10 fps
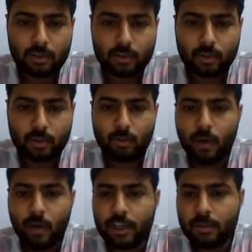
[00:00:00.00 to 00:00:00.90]
So
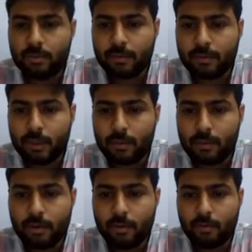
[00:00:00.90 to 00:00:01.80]
volume of cube
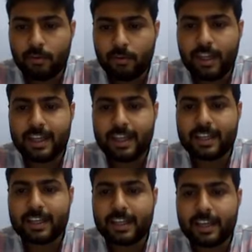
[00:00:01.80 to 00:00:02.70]
V
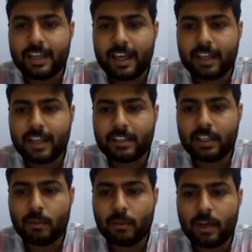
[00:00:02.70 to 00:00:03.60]
is
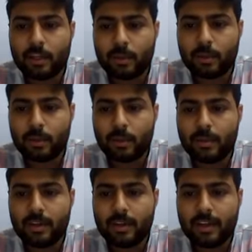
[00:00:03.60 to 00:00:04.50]
equal to
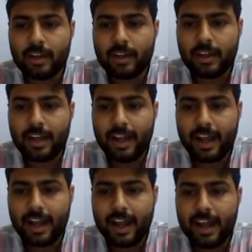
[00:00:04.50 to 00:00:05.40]

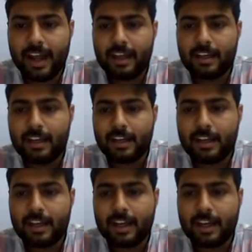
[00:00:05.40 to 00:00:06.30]
L
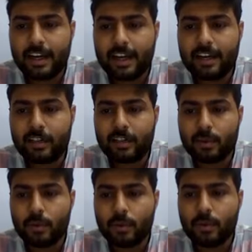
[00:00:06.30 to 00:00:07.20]

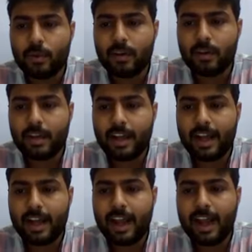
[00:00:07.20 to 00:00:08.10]
into
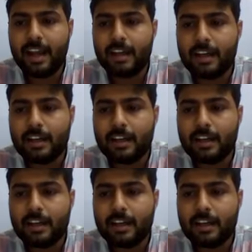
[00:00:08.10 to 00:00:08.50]
L